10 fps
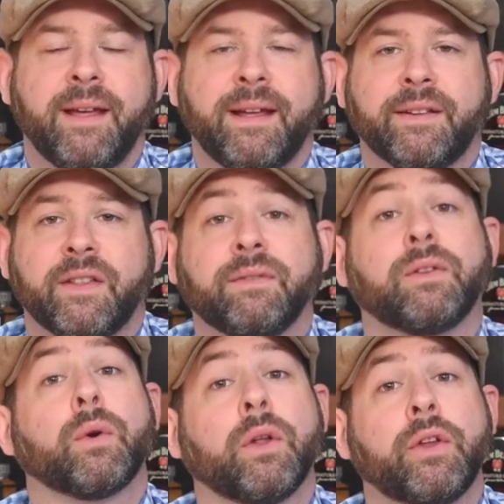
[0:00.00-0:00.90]
It's the
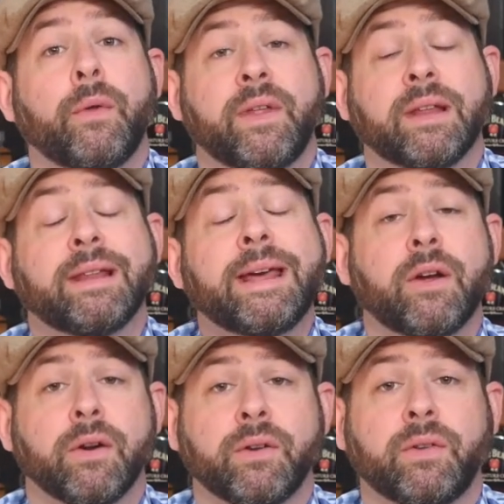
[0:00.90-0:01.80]
floral note that
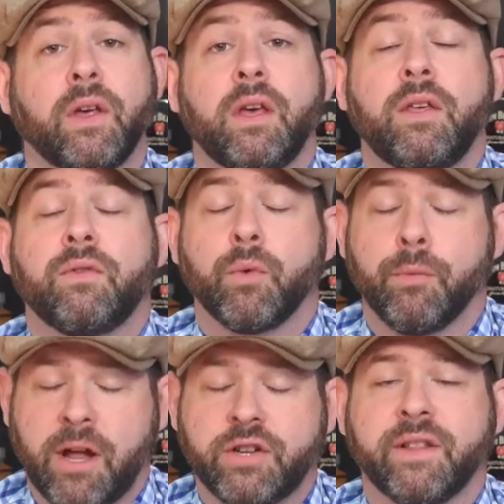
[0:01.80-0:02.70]
lingers
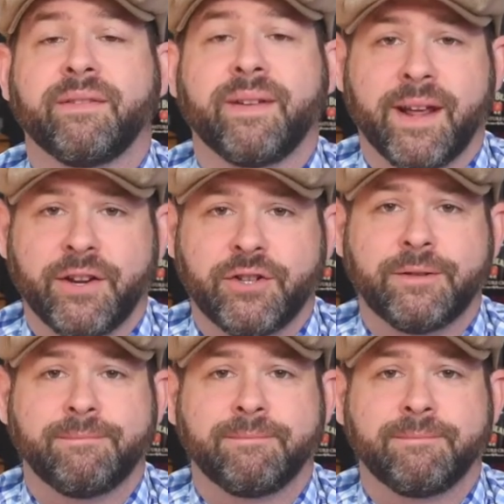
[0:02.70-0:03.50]
through much of the finish.